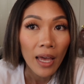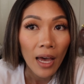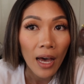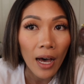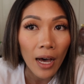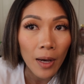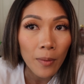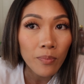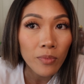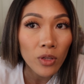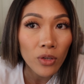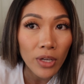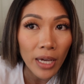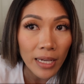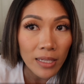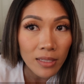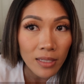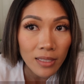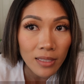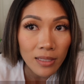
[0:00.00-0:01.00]
Um, you
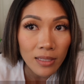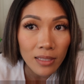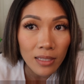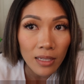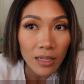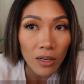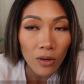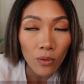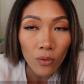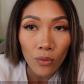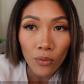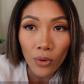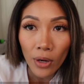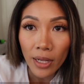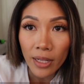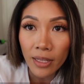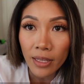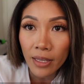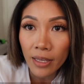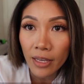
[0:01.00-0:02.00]
guys can see
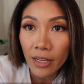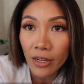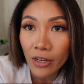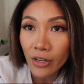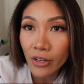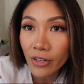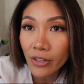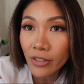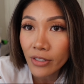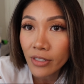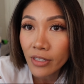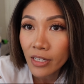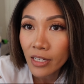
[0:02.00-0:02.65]
right here,